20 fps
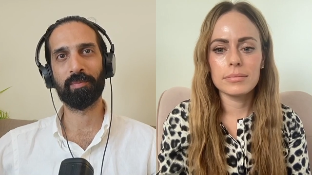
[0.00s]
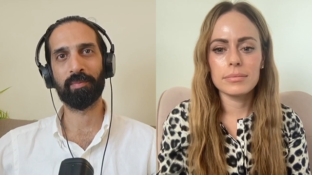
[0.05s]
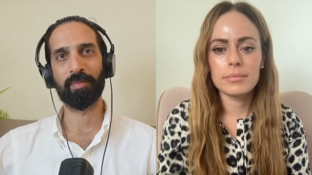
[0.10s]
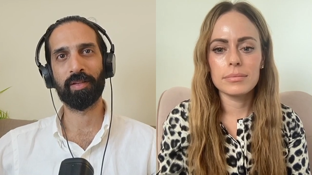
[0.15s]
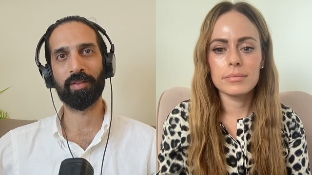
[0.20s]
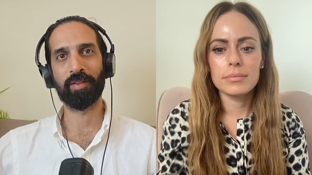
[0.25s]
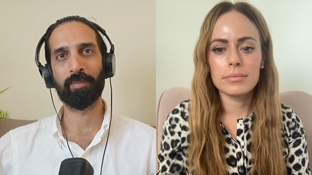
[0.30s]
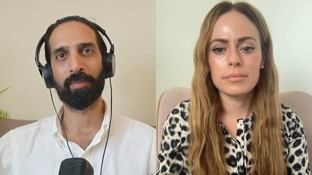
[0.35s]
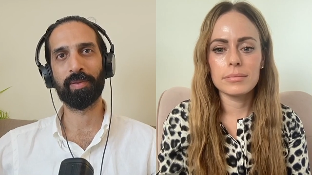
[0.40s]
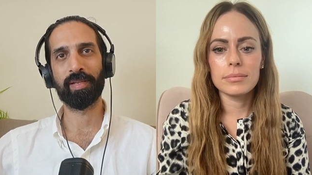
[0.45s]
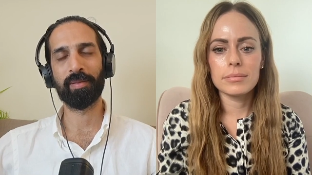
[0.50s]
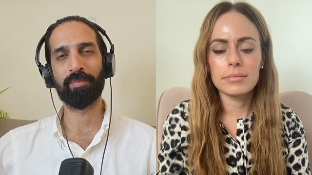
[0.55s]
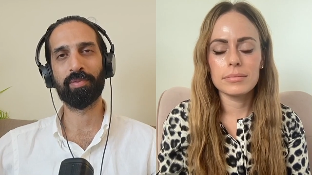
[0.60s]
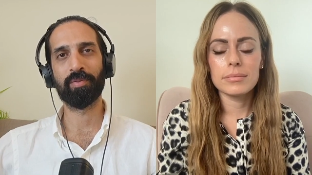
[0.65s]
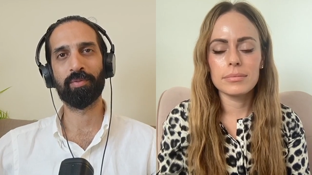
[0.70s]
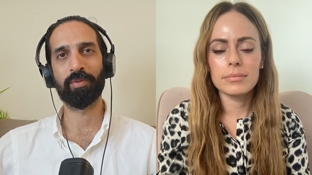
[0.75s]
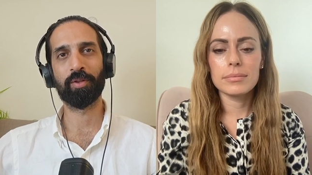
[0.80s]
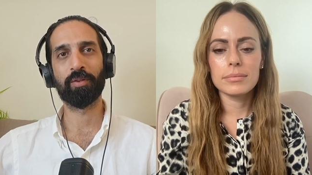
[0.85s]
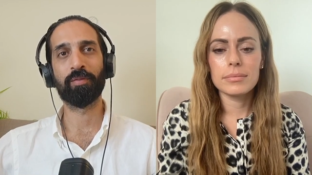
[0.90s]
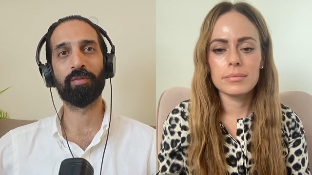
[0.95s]
Speaker 1: other
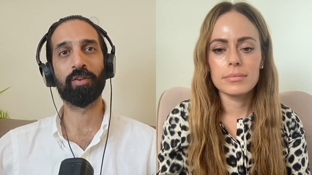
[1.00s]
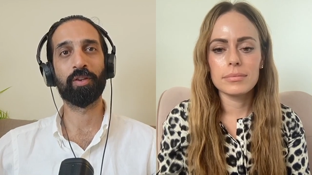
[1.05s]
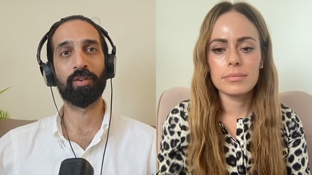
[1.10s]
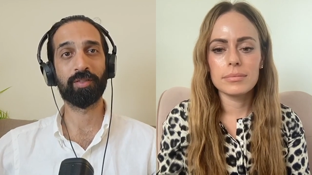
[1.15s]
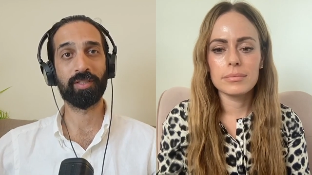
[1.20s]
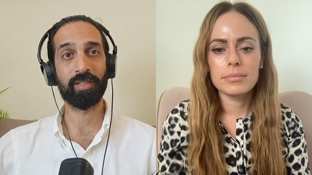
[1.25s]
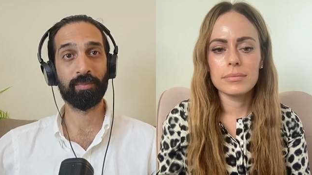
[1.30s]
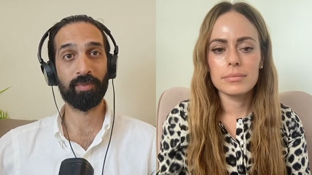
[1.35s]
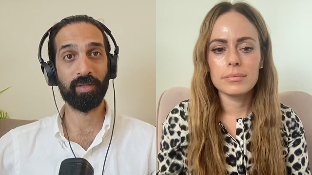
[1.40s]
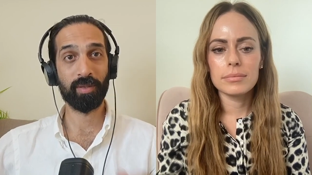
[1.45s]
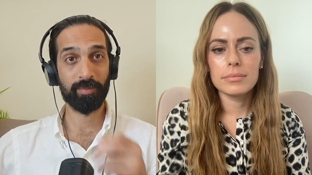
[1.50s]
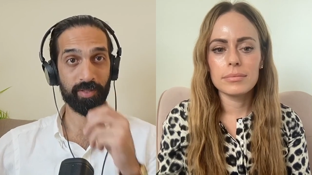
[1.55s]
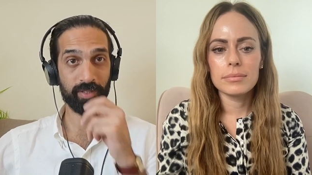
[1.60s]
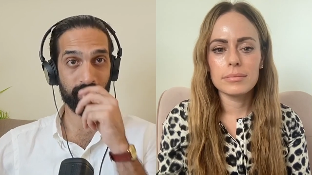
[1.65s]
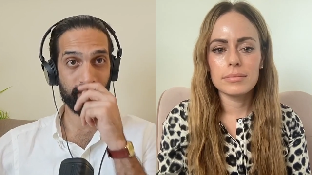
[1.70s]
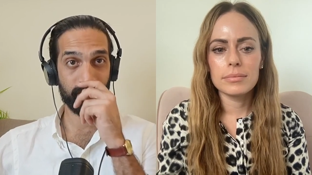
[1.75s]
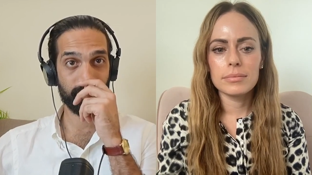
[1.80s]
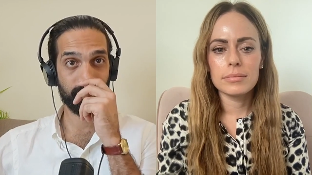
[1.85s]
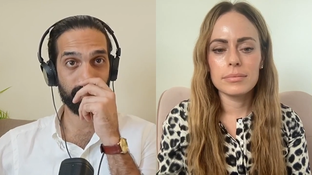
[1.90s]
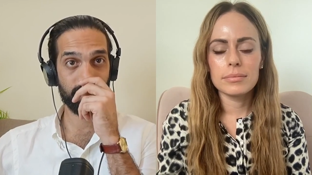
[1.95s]
people and or sometimes the,
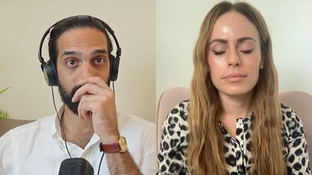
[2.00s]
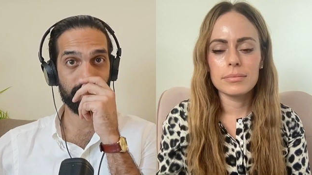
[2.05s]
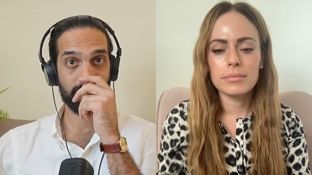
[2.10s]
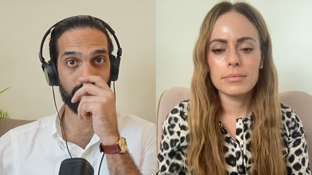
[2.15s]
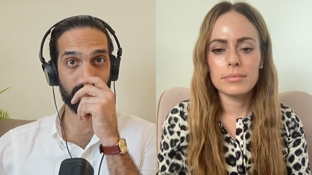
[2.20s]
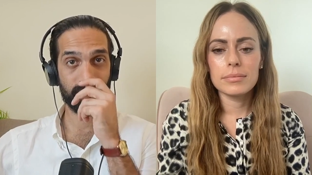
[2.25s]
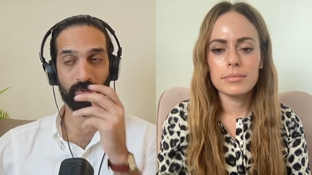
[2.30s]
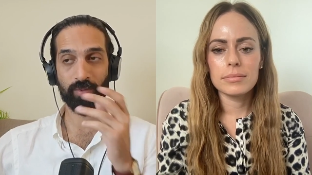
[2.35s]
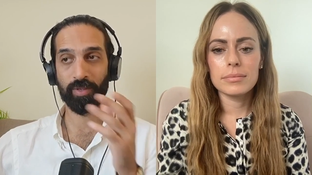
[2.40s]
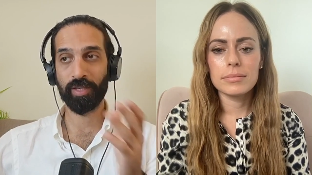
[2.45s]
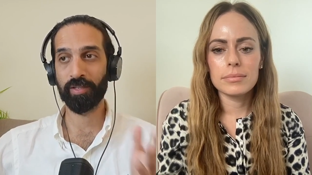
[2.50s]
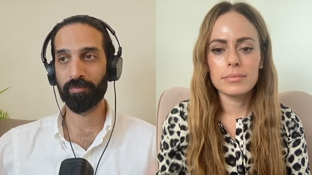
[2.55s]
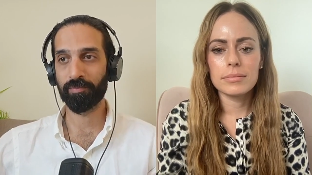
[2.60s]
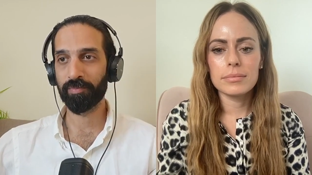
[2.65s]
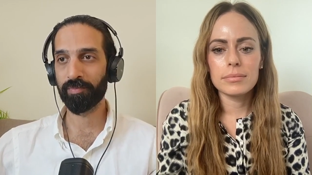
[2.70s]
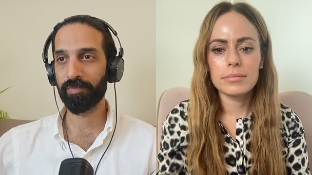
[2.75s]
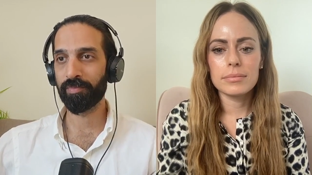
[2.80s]
the answer is quite